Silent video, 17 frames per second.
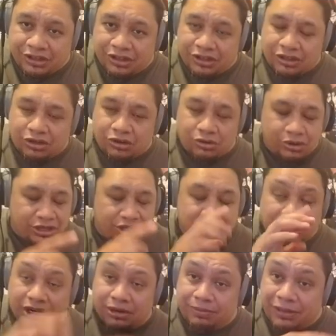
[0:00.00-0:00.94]
Cool, and you're
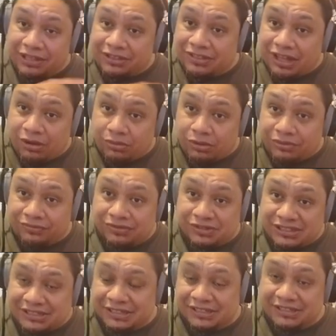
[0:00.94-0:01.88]
going to play that one for
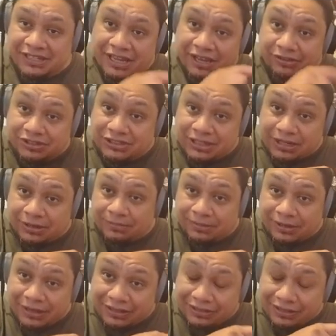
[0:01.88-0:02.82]
6 counts. So you're going to
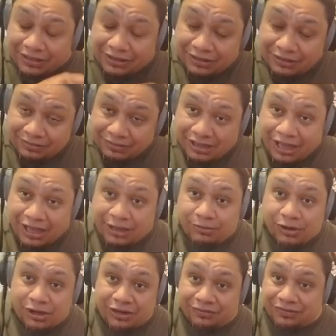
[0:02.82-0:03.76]
play the A
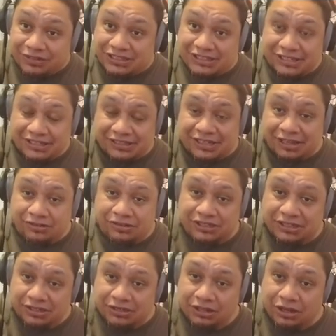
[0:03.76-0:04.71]
minor for 6 counts.
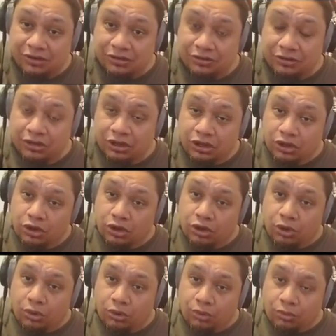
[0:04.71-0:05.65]
So you're going
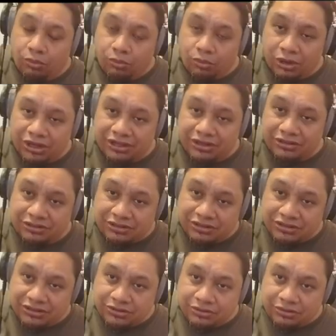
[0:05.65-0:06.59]
1,
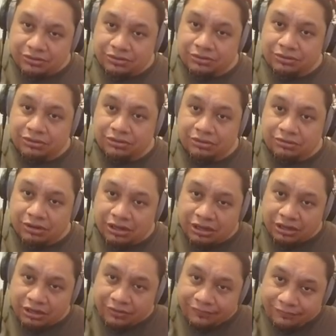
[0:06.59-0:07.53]
2,
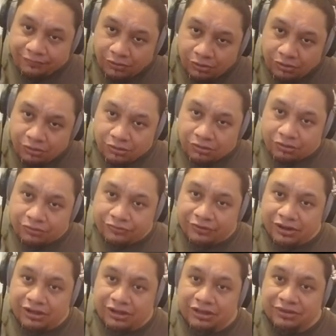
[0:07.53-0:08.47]
3, 4,
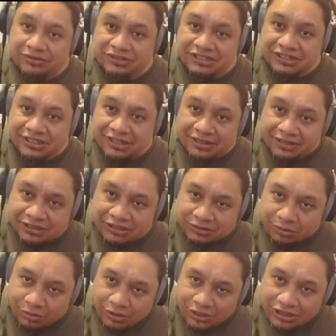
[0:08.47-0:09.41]
5, 6.
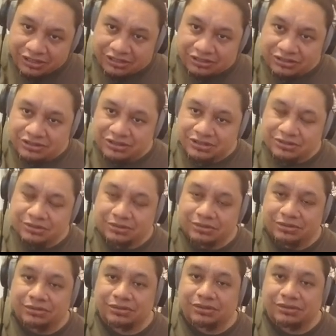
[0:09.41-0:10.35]
1,
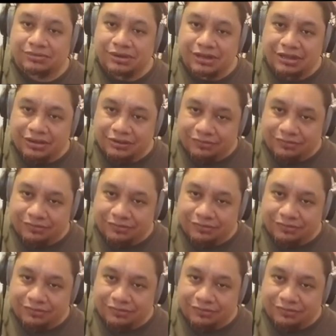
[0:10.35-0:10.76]
2, 3,